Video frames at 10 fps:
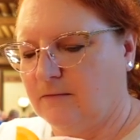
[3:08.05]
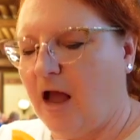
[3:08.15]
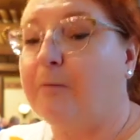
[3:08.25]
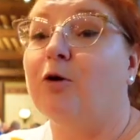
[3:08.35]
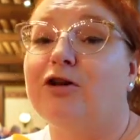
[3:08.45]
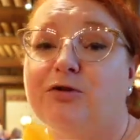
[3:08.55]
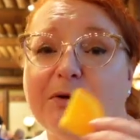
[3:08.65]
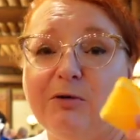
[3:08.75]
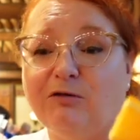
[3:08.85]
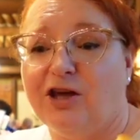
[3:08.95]
I'm going to
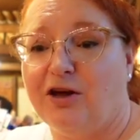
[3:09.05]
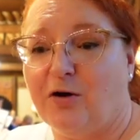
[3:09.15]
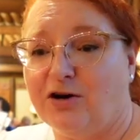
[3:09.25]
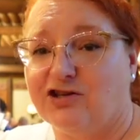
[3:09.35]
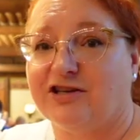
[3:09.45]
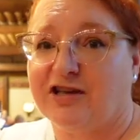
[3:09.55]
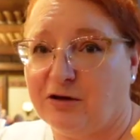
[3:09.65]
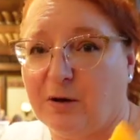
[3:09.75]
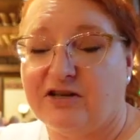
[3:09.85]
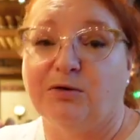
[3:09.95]
remove the orange because
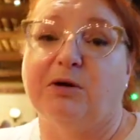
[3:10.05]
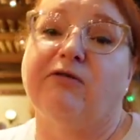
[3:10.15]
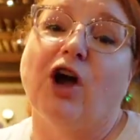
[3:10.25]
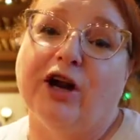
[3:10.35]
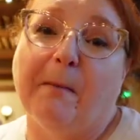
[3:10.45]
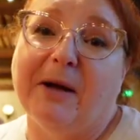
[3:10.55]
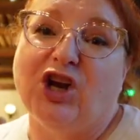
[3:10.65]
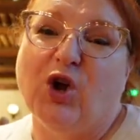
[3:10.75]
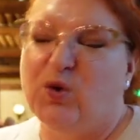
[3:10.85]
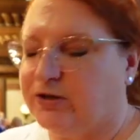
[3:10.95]
otherwise it would have gone up my
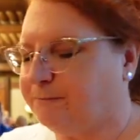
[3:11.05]
nose.